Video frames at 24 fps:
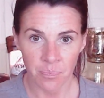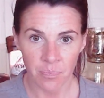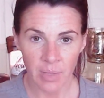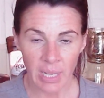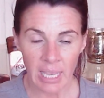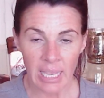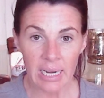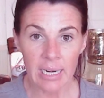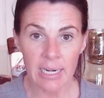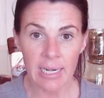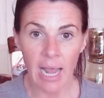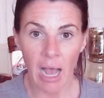
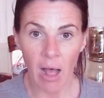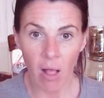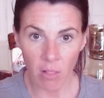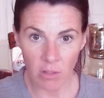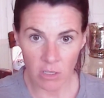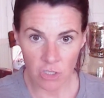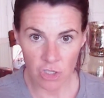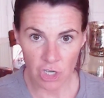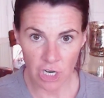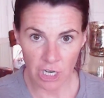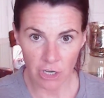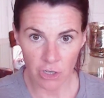
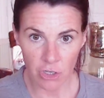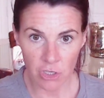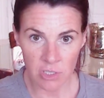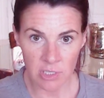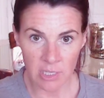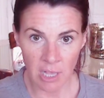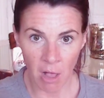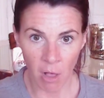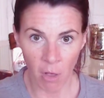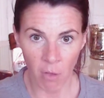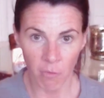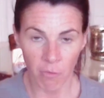acknowledging
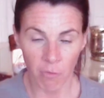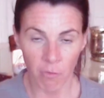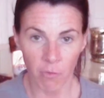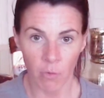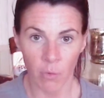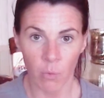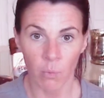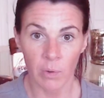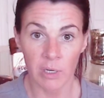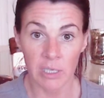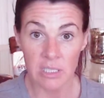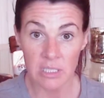yourself,
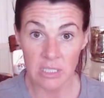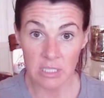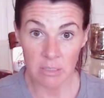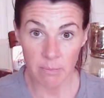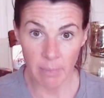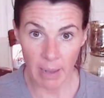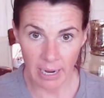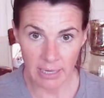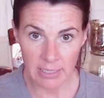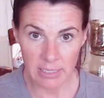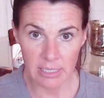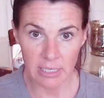
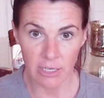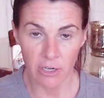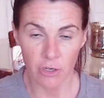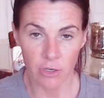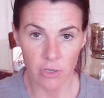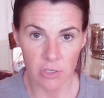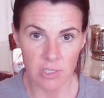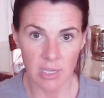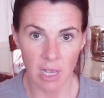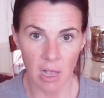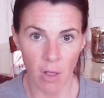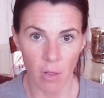respecting
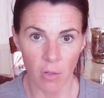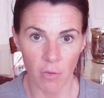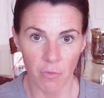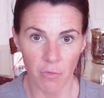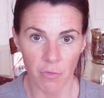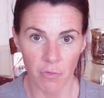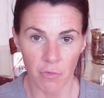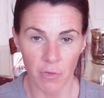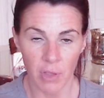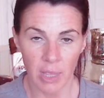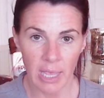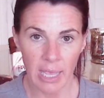
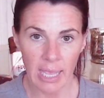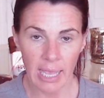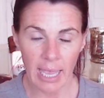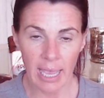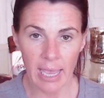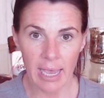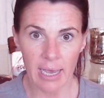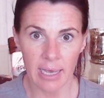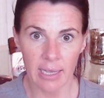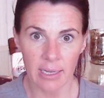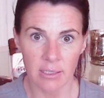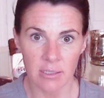yourself,
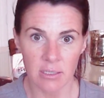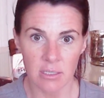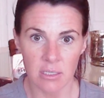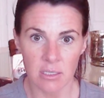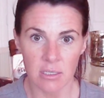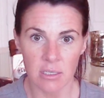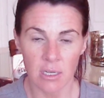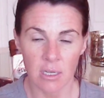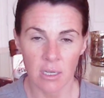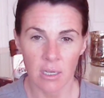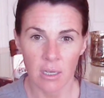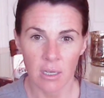and
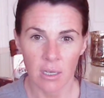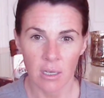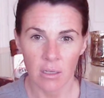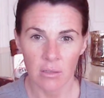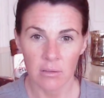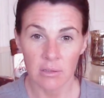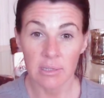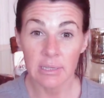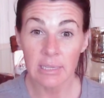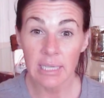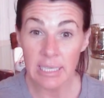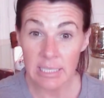
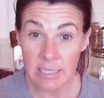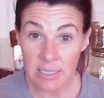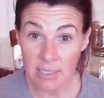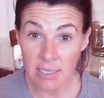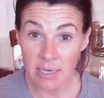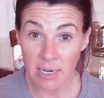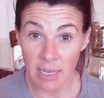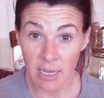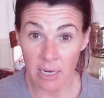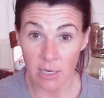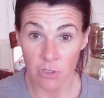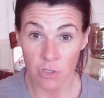
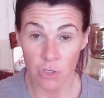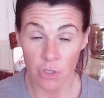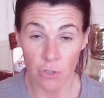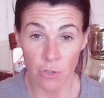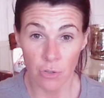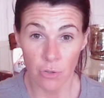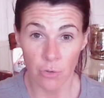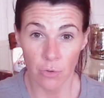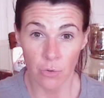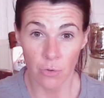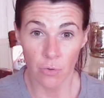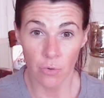listening
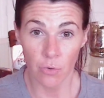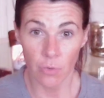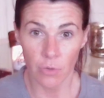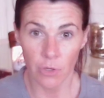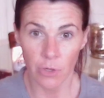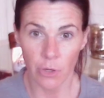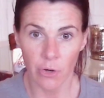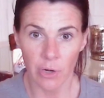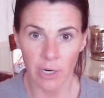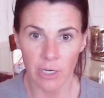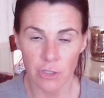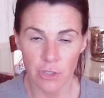to
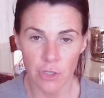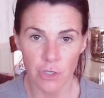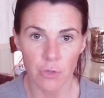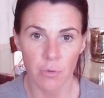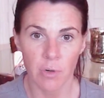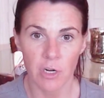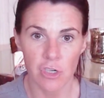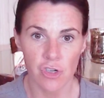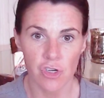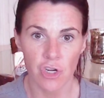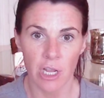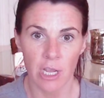your
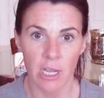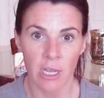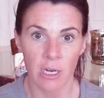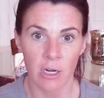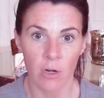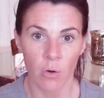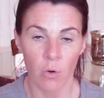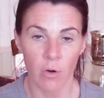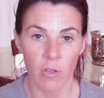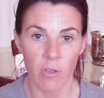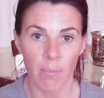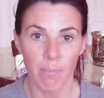intuition
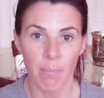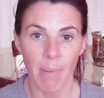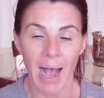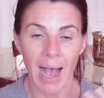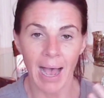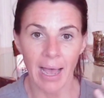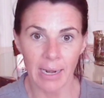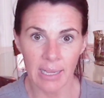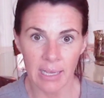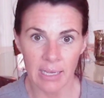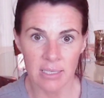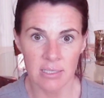or the
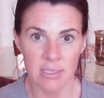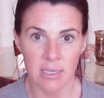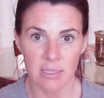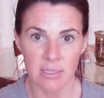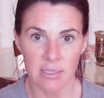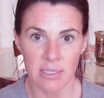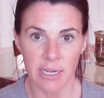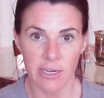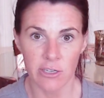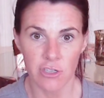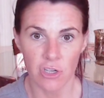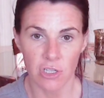body
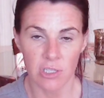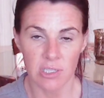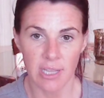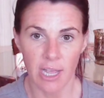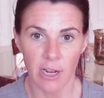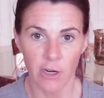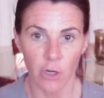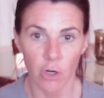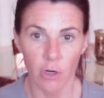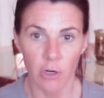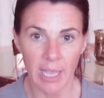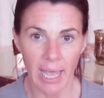sensations that
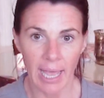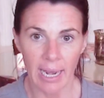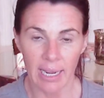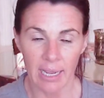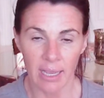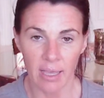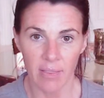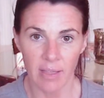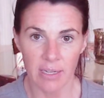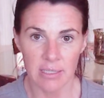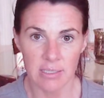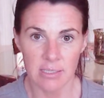you're
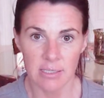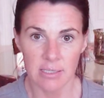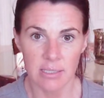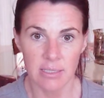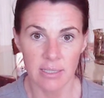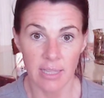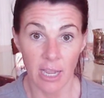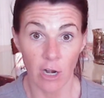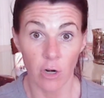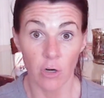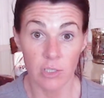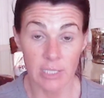getting that
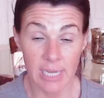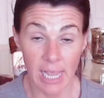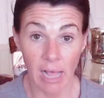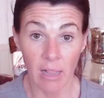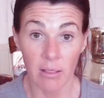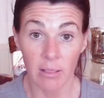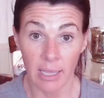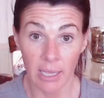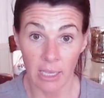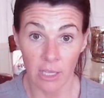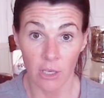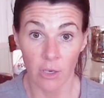are
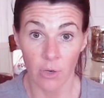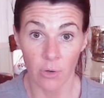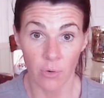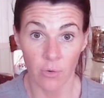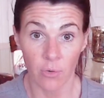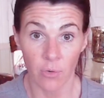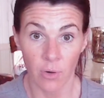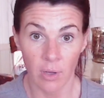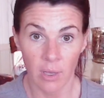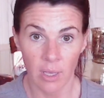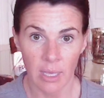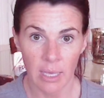telling
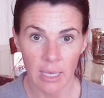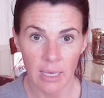you